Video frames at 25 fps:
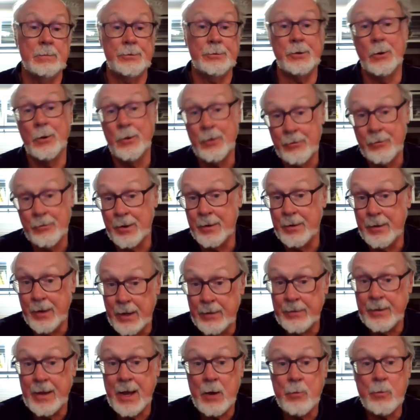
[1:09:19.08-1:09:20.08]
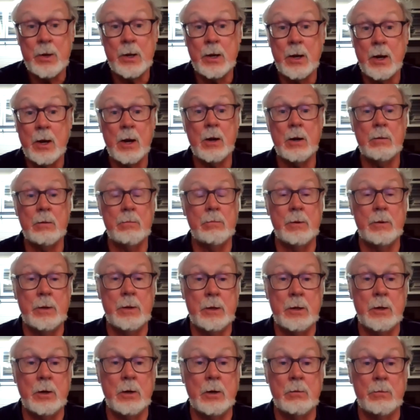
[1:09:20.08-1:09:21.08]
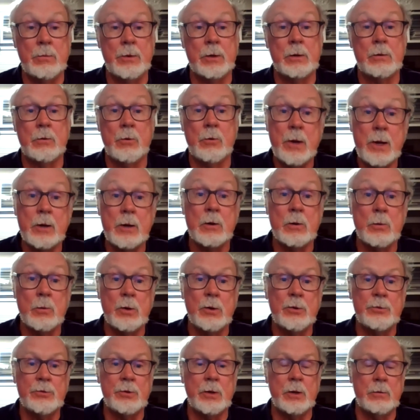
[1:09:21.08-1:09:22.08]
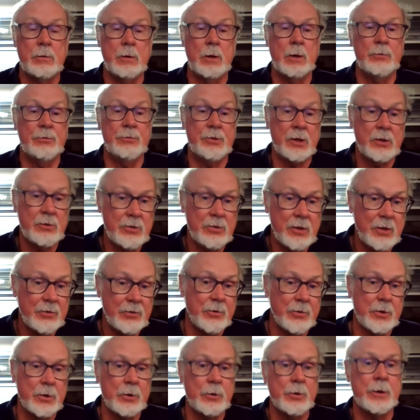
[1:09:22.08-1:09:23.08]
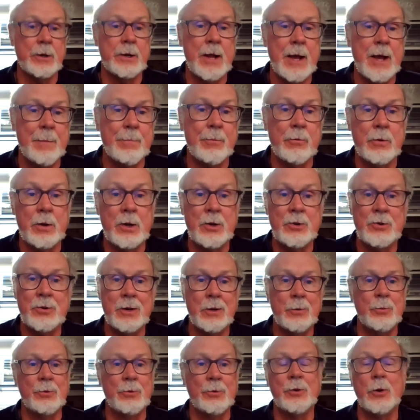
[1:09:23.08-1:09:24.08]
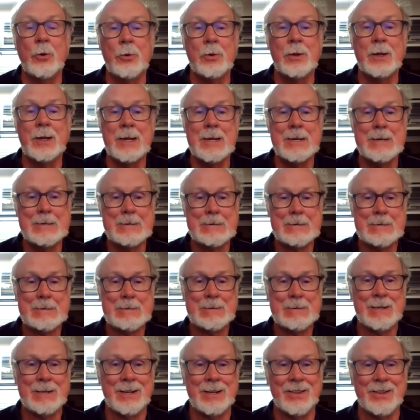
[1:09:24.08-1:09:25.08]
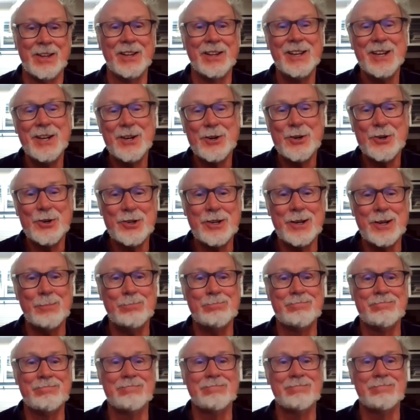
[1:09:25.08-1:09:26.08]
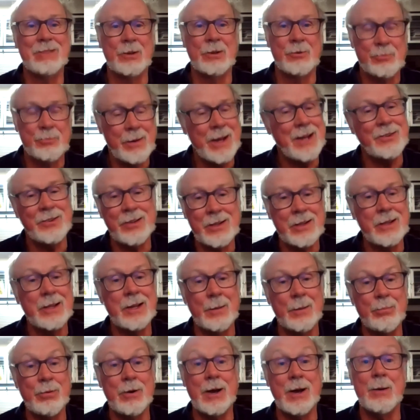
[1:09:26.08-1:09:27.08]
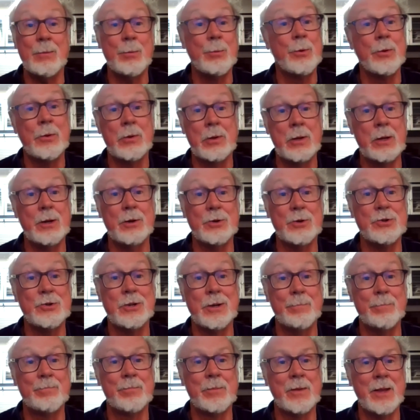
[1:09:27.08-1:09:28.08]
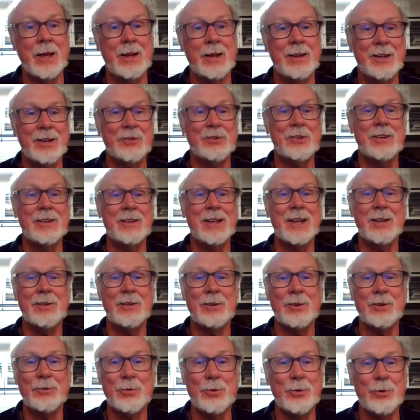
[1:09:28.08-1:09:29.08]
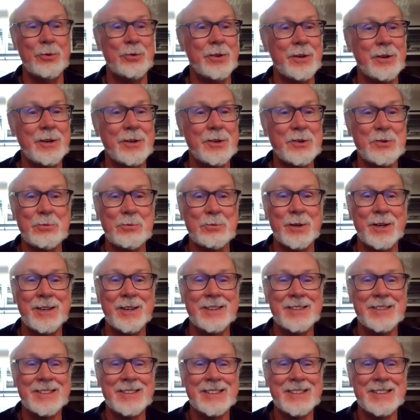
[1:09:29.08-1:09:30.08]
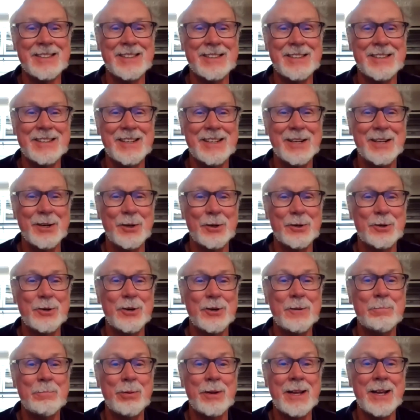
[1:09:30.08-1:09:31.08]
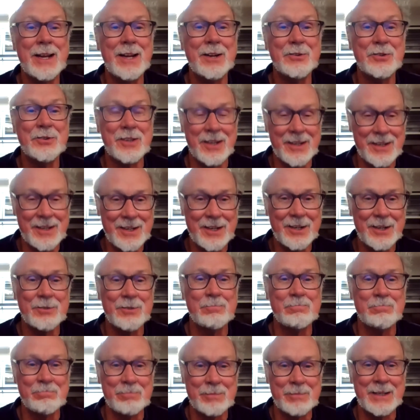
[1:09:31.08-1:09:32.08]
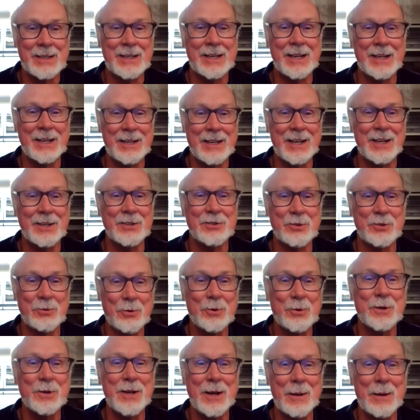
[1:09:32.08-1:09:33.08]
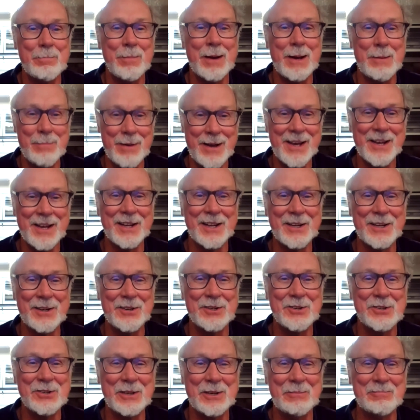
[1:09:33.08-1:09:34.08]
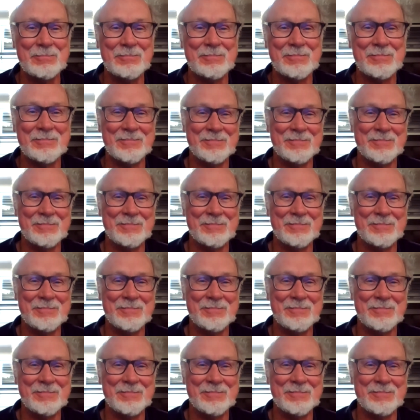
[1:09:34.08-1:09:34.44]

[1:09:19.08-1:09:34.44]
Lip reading: So in that regard, the crater was a successful Union operation. It was only the leadership is basically a problem with leadership. And isn't that the truth in history? Good plans can get screwed up by bad leadership.